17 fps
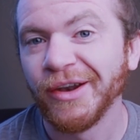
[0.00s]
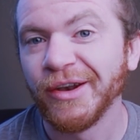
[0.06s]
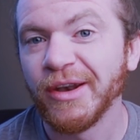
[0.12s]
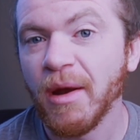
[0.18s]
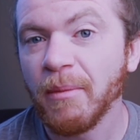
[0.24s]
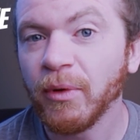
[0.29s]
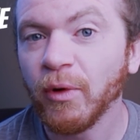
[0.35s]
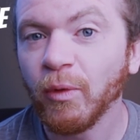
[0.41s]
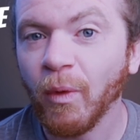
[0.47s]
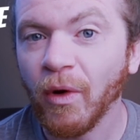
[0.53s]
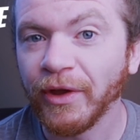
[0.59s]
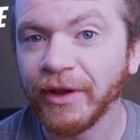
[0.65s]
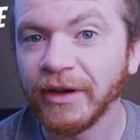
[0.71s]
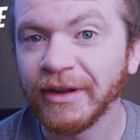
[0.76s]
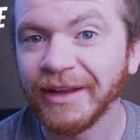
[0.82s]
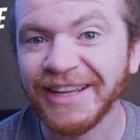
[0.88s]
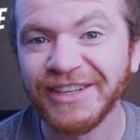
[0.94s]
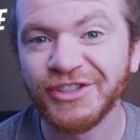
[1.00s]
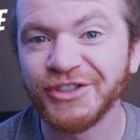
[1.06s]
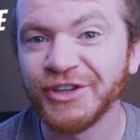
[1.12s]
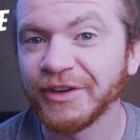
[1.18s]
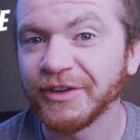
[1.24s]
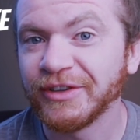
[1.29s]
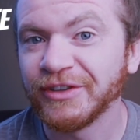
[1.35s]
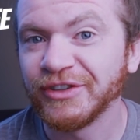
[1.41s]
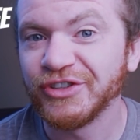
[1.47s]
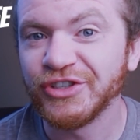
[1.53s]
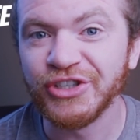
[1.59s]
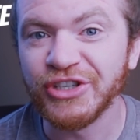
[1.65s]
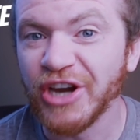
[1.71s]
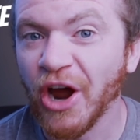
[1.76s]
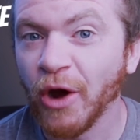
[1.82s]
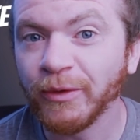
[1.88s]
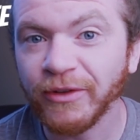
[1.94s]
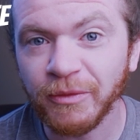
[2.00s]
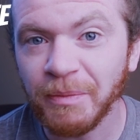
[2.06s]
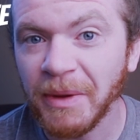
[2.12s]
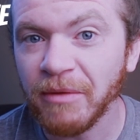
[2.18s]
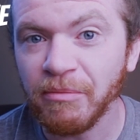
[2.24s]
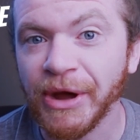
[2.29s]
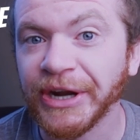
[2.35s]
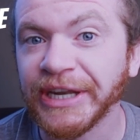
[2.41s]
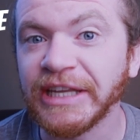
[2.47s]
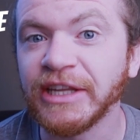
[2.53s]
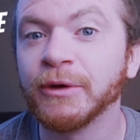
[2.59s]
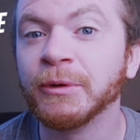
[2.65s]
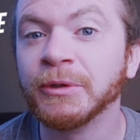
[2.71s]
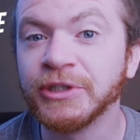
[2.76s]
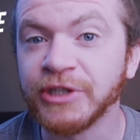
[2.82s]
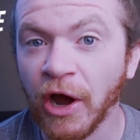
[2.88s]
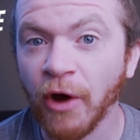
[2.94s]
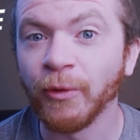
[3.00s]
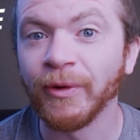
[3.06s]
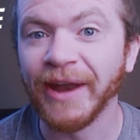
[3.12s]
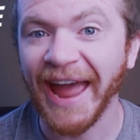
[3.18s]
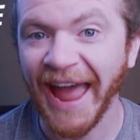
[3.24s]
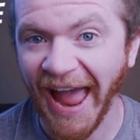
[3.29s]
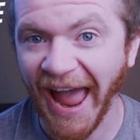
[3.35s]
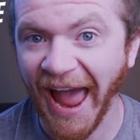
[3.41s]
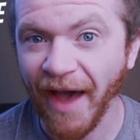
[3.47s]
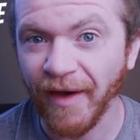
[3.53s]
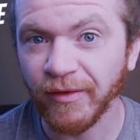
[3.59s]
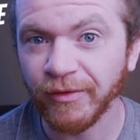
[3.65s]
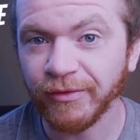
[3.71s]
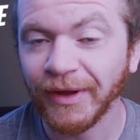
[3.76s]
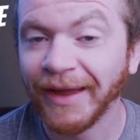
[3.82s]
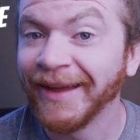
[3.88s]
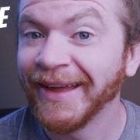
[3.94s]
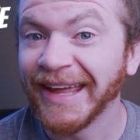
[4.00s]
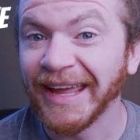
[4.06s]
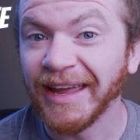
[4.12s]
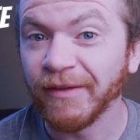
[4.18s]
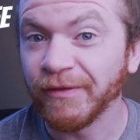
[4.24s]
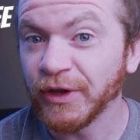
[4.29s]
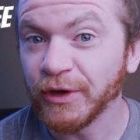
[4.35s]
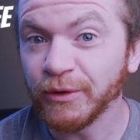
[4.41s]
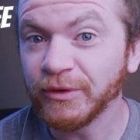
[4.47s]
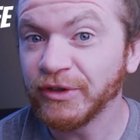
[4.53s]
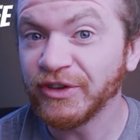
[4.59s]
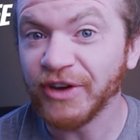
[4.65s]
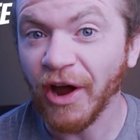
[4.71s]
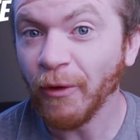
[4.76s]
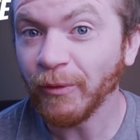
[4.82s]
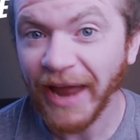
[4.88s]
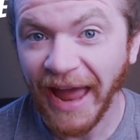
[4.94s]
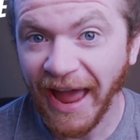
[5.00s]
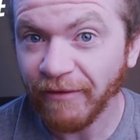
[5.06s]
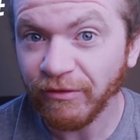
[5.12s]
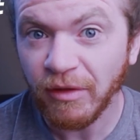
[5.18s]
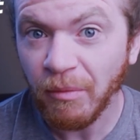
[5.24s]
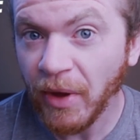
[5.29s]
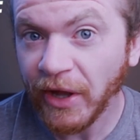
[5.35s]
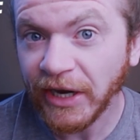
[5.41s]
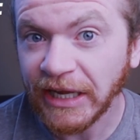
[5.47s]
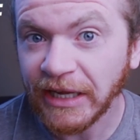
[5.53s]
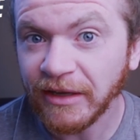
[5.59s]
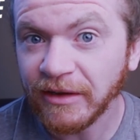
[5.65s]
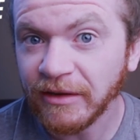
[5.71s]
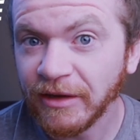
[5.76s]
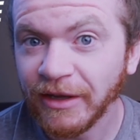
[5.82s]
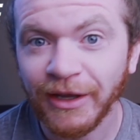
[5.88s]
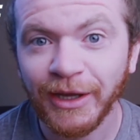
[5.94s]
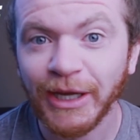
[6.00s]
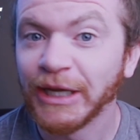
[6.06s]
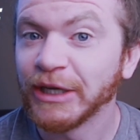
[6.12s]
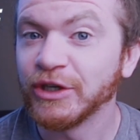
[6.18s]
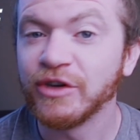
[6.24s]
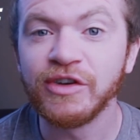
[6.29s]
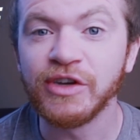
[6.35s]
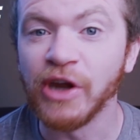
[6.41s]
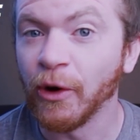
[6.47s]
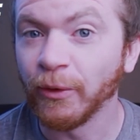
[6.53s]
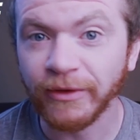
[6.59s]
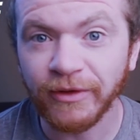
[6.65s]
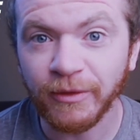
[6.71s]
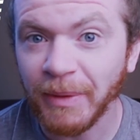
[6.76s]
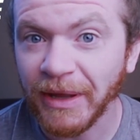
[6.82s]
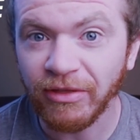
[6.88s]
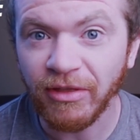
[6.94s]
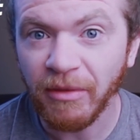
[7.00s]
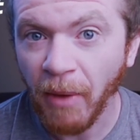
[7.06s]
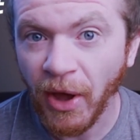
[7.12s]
Number one is just don't spend money you don't have. If you don't have the money, don't spend the